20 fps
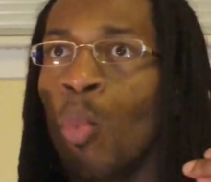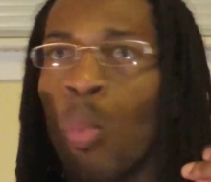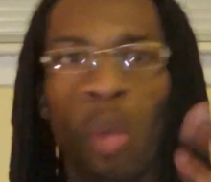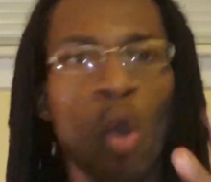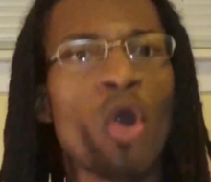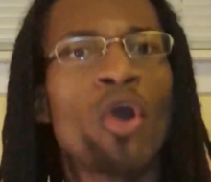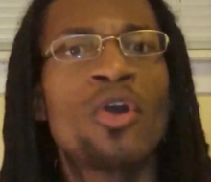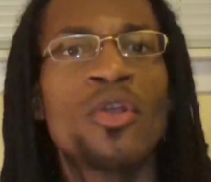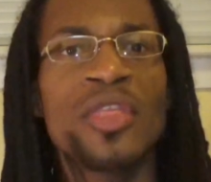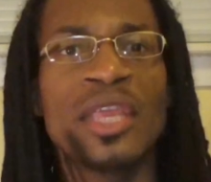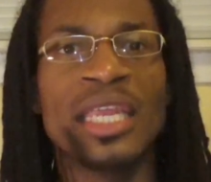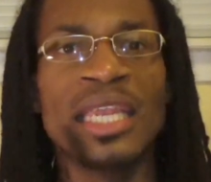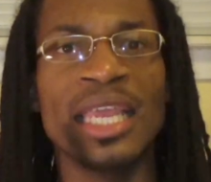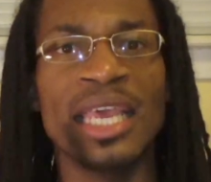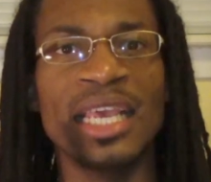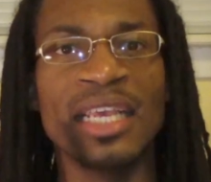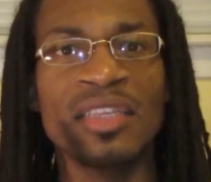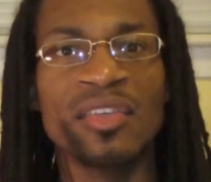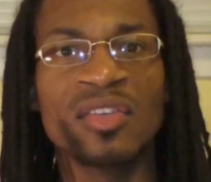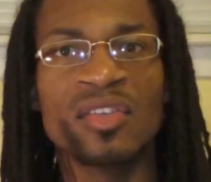
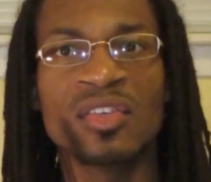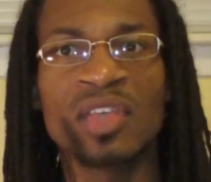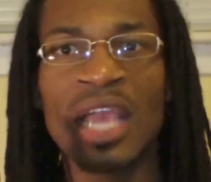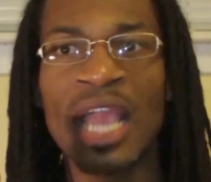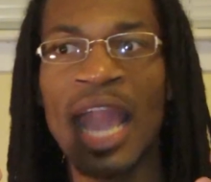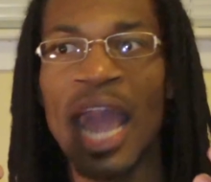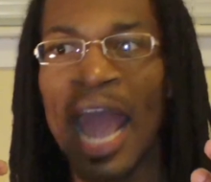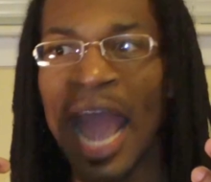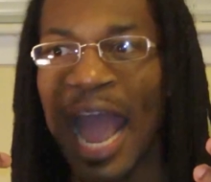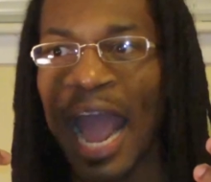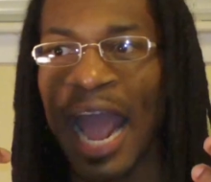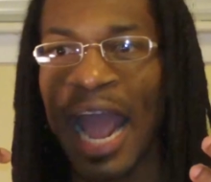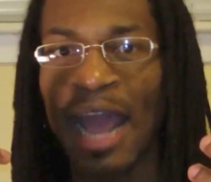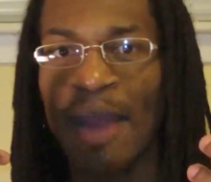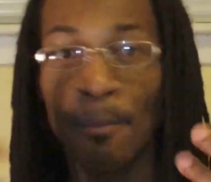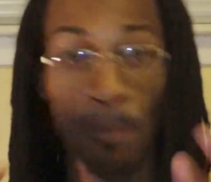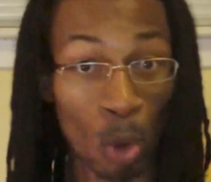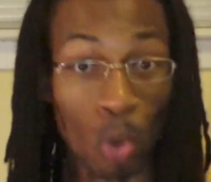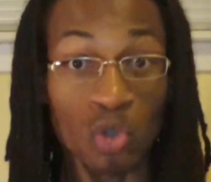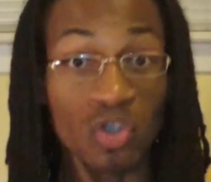worthiness,
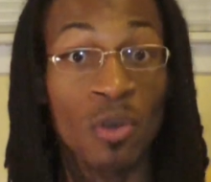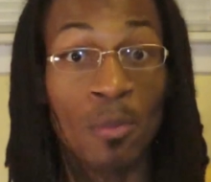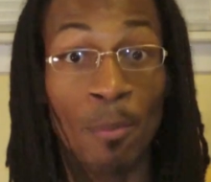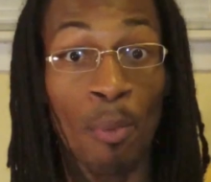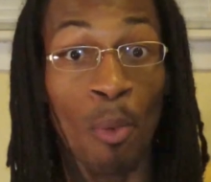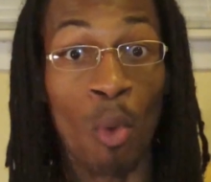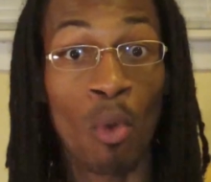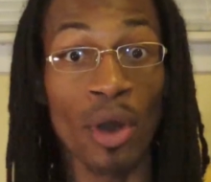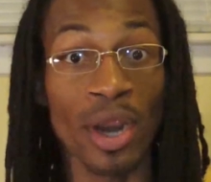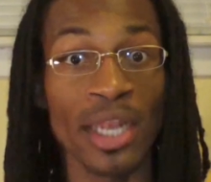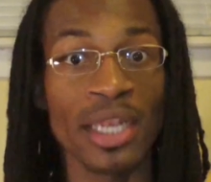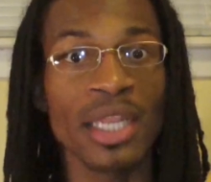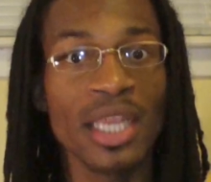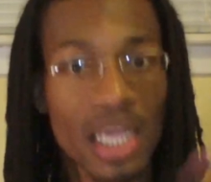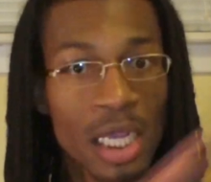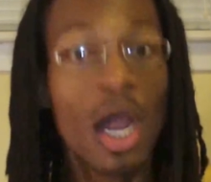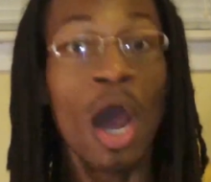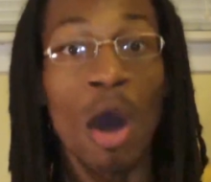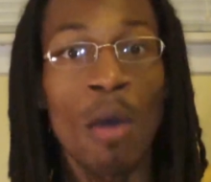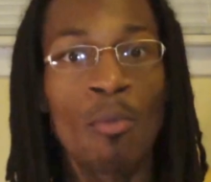and most
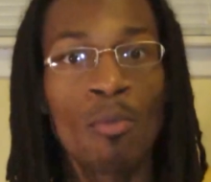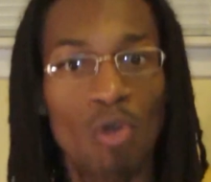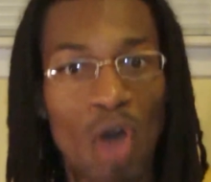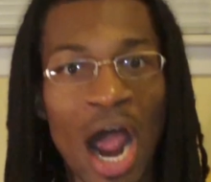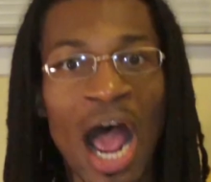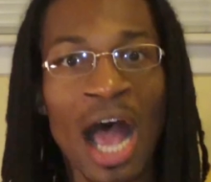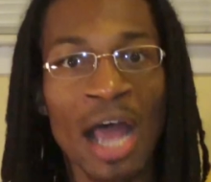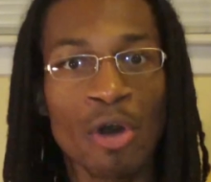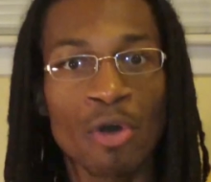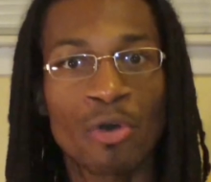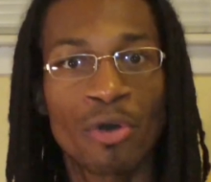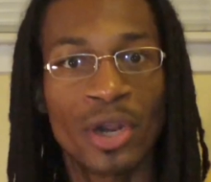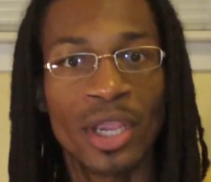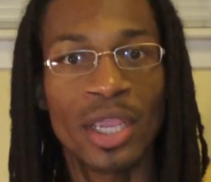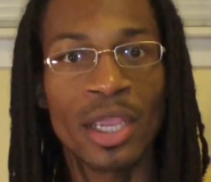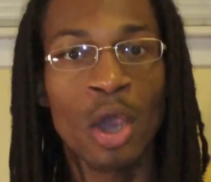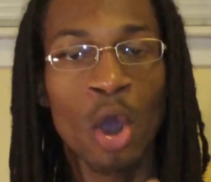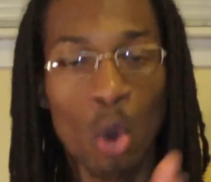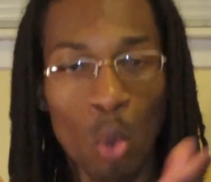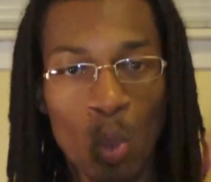importantly,
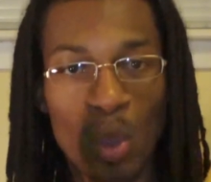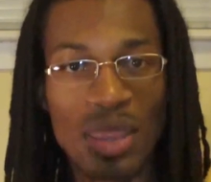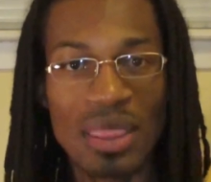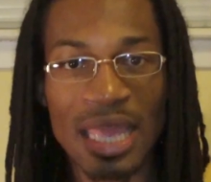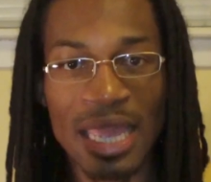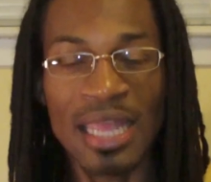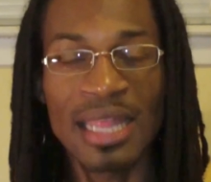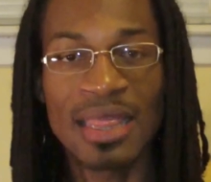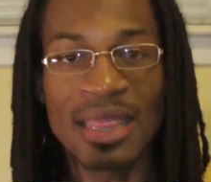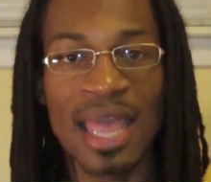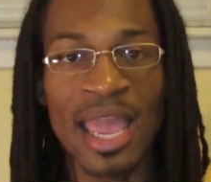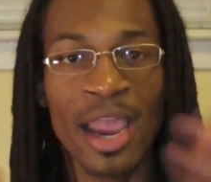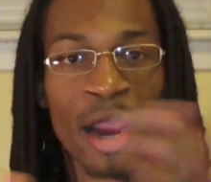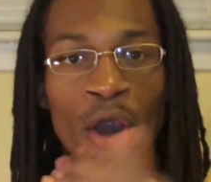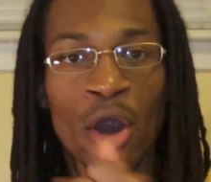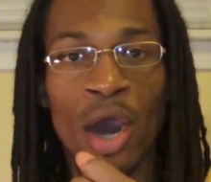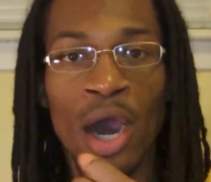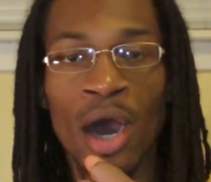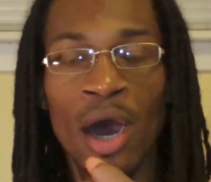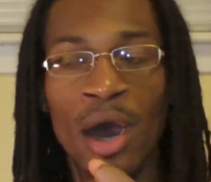camaraderie within
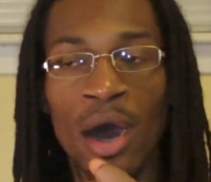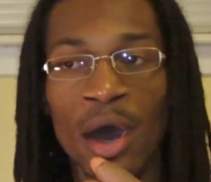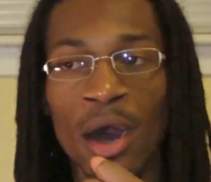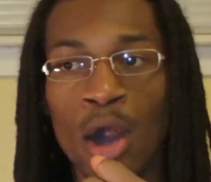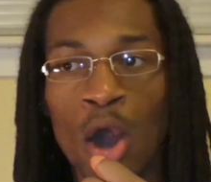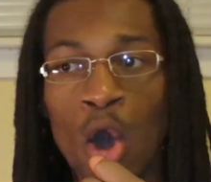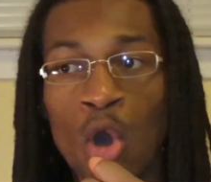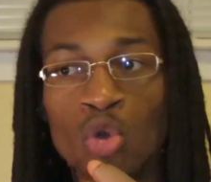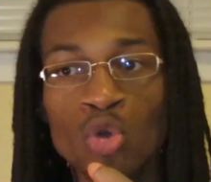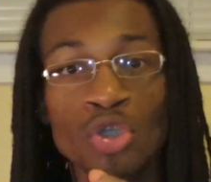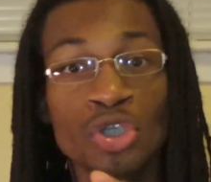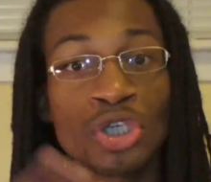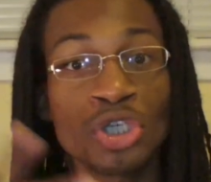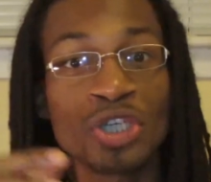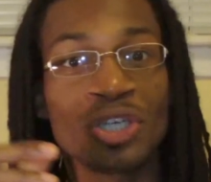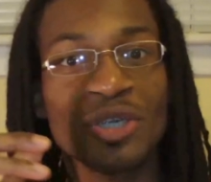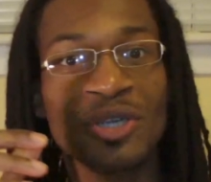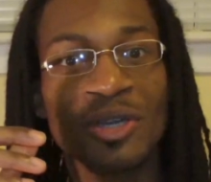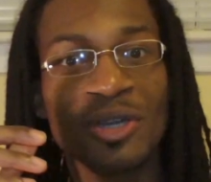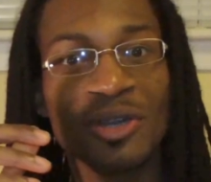their
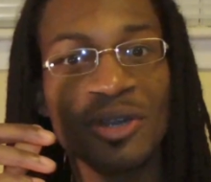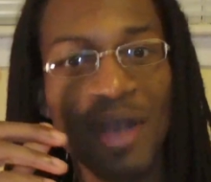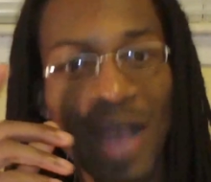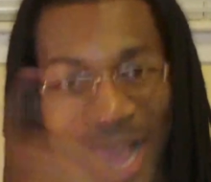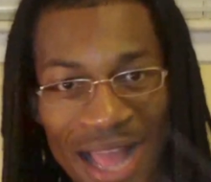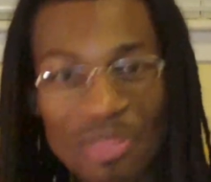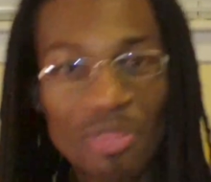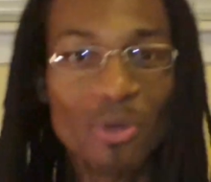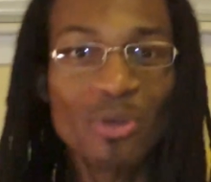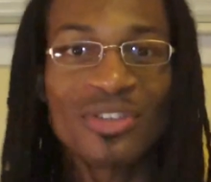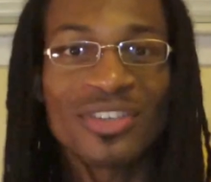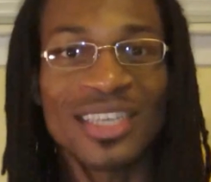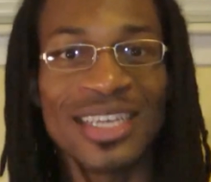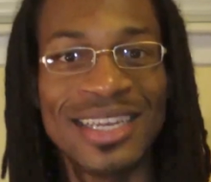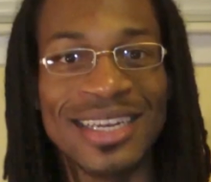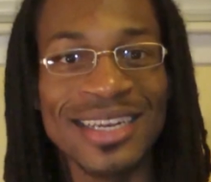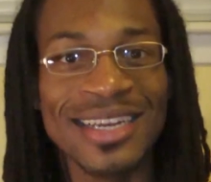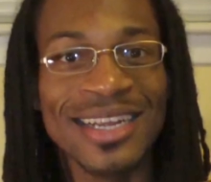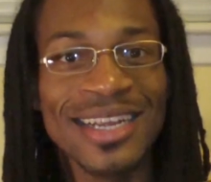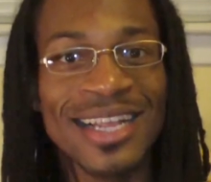culture.
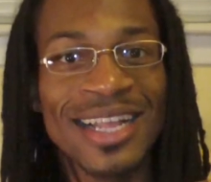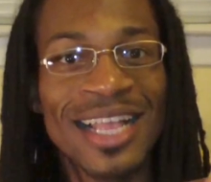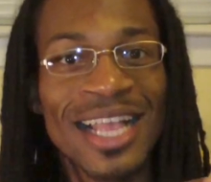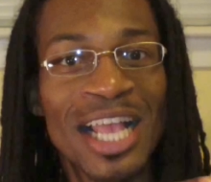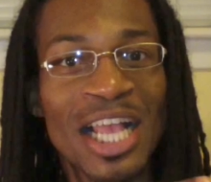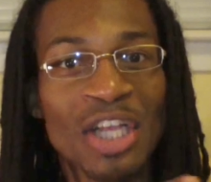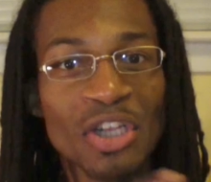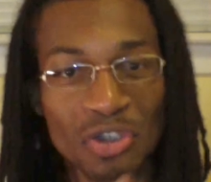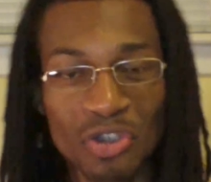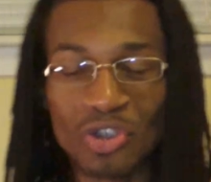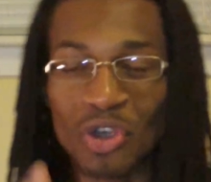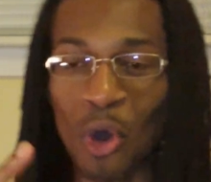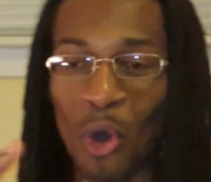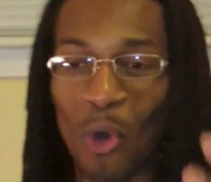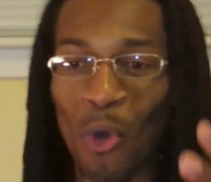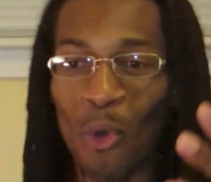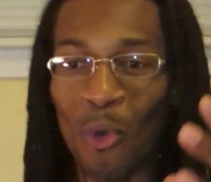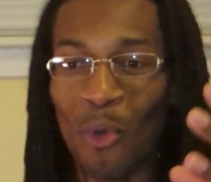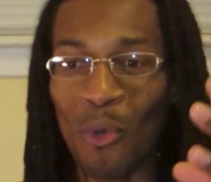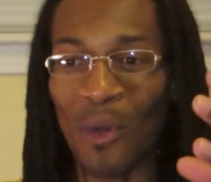Æthelstan.
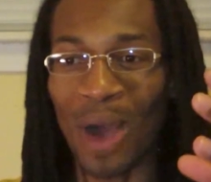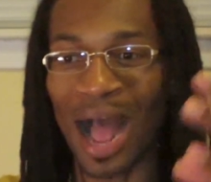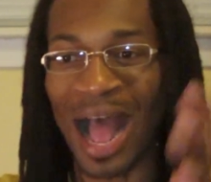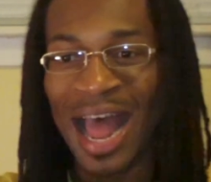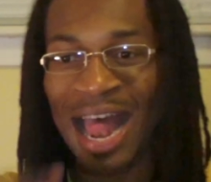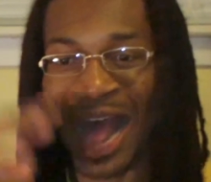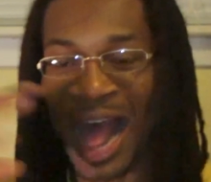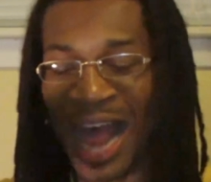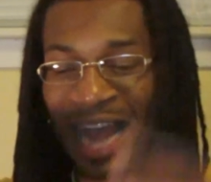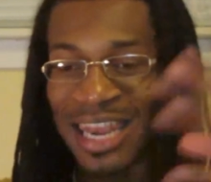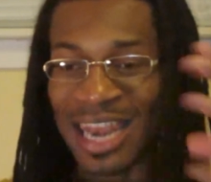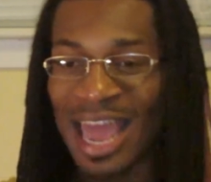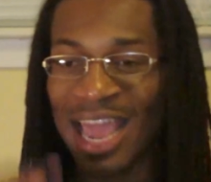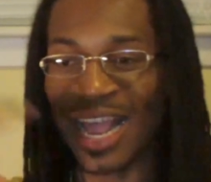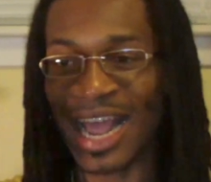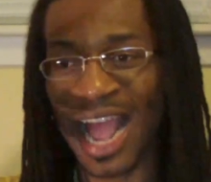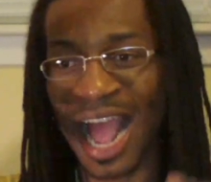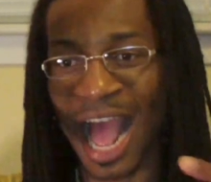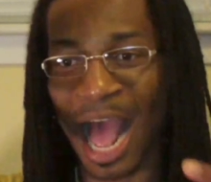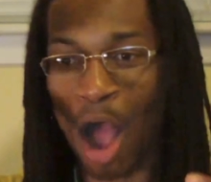So I
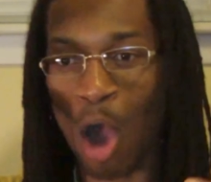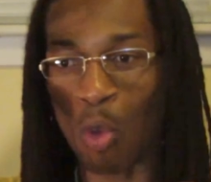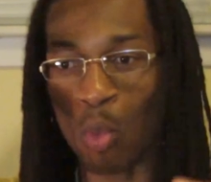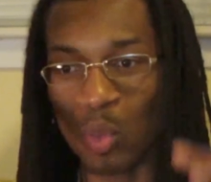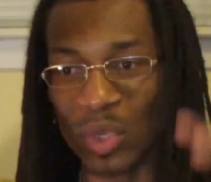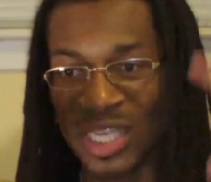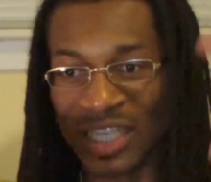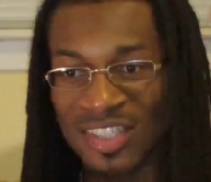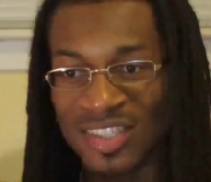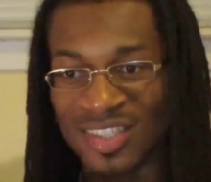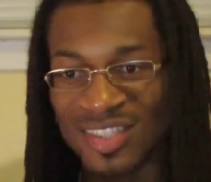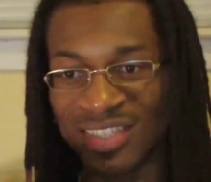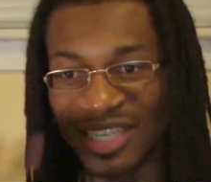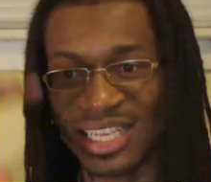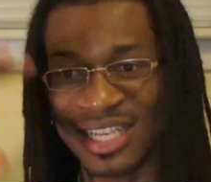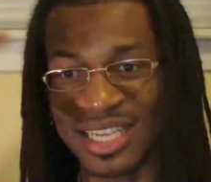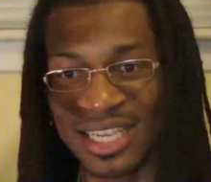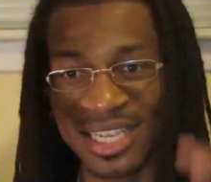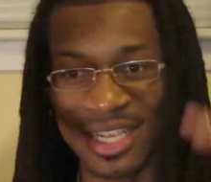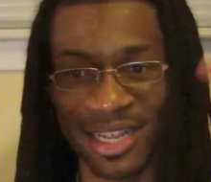like how we
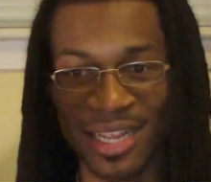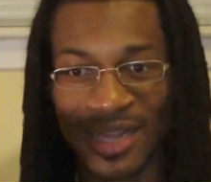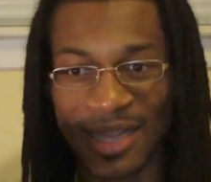see